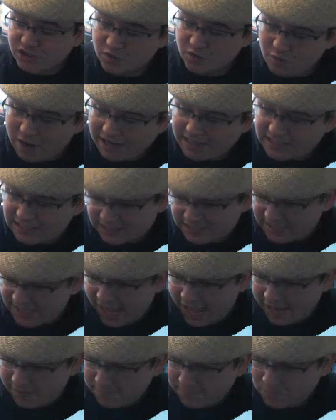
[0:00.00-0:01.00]
the rights to
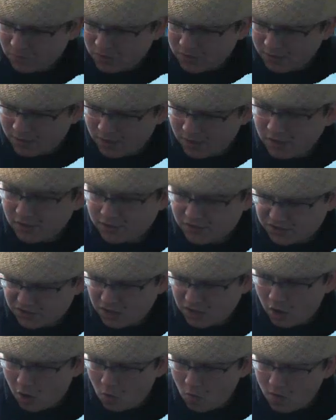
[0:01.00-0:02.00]
that.
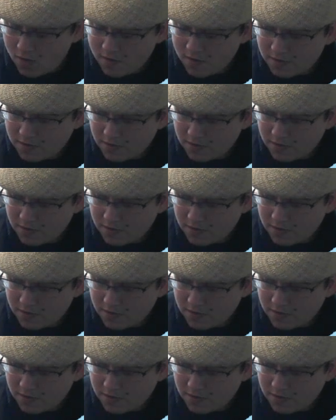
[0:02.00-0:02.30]
So